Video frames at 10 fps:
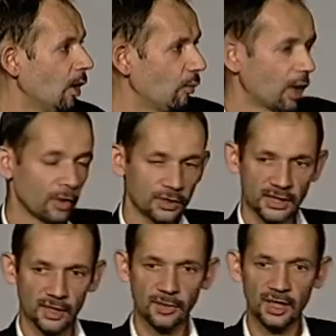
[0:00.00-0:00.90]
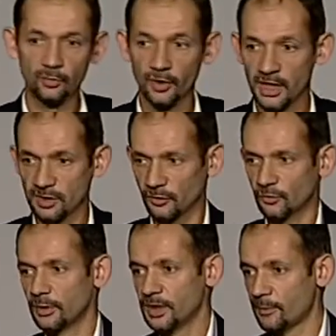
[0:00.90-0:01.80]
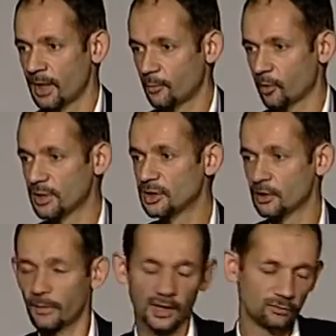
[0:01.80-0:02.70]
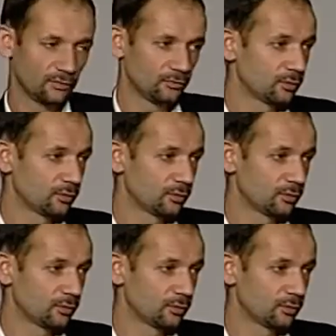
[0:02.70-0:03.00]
where one can manipulate a 3D map or interact with